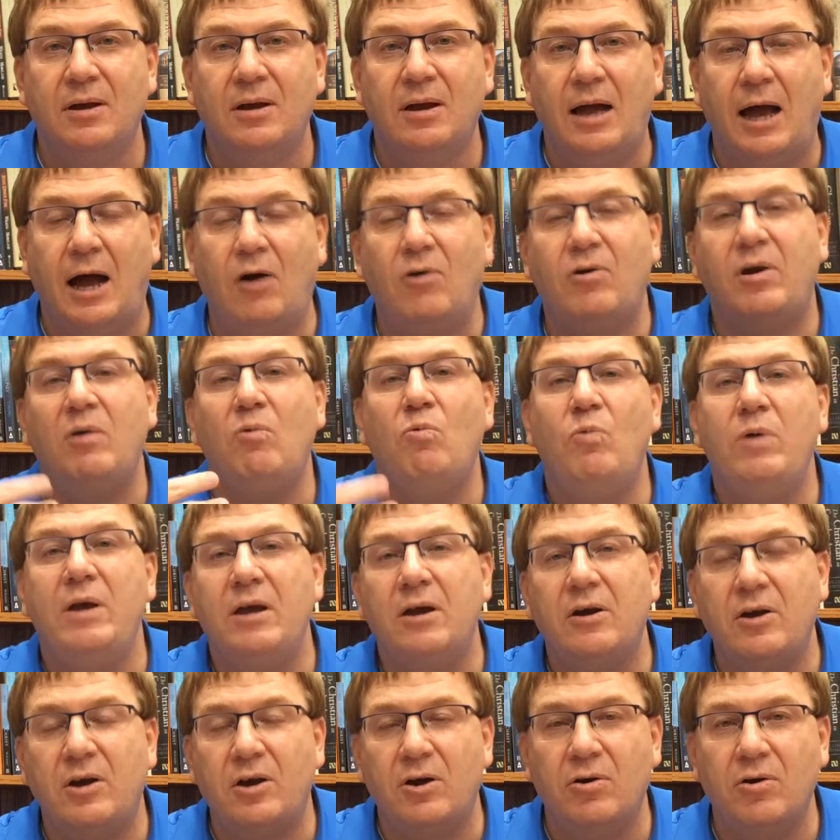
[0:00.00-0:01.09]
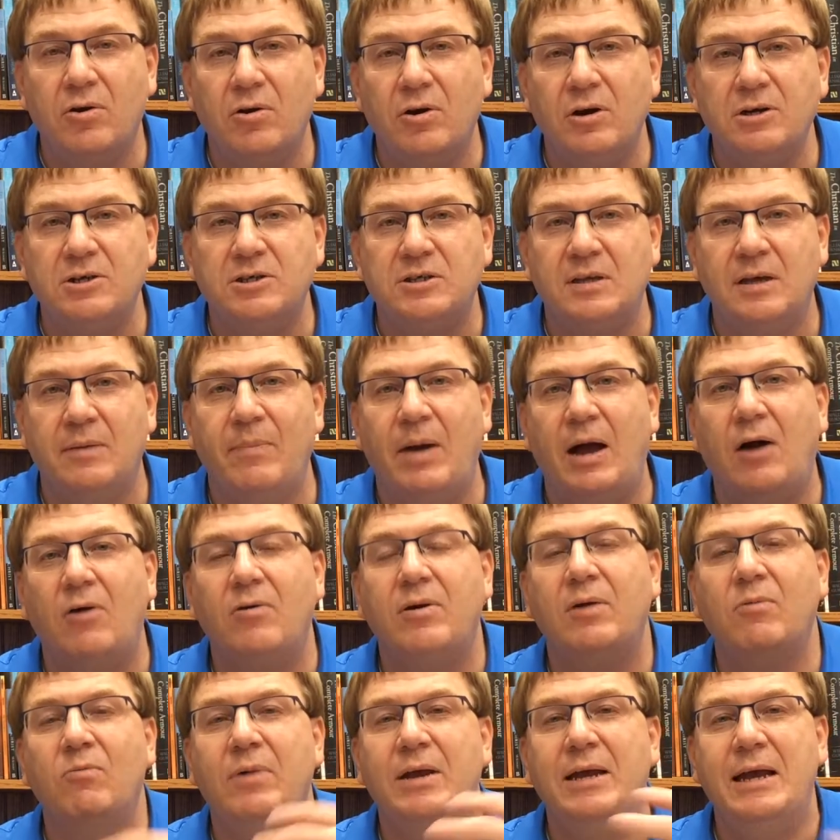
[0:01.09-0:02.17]
How can we encourage them? How
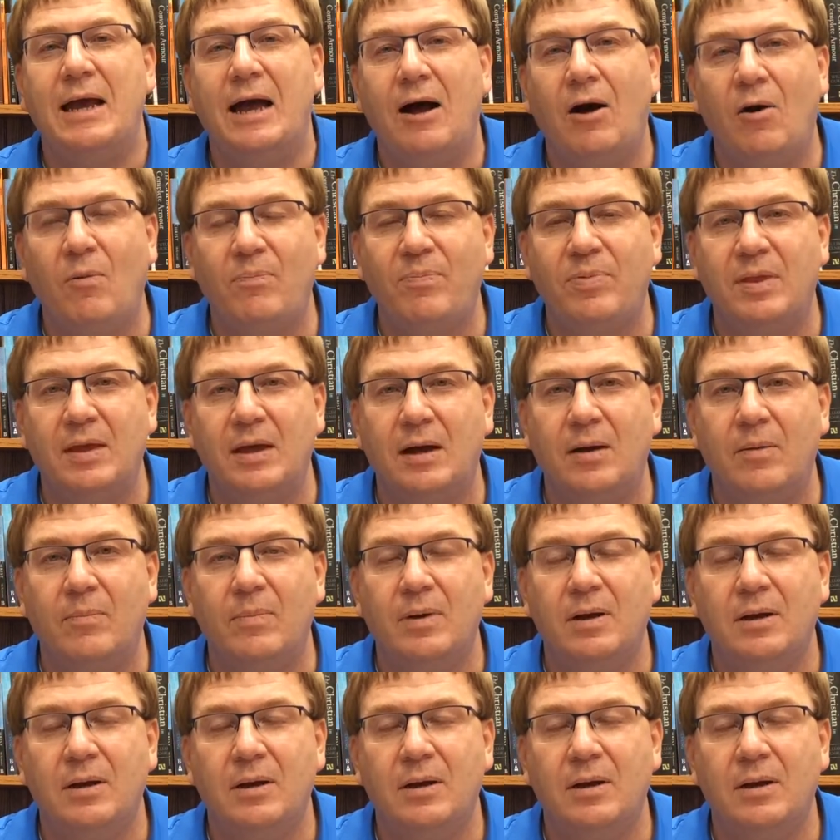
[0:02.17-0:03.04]
can we help them?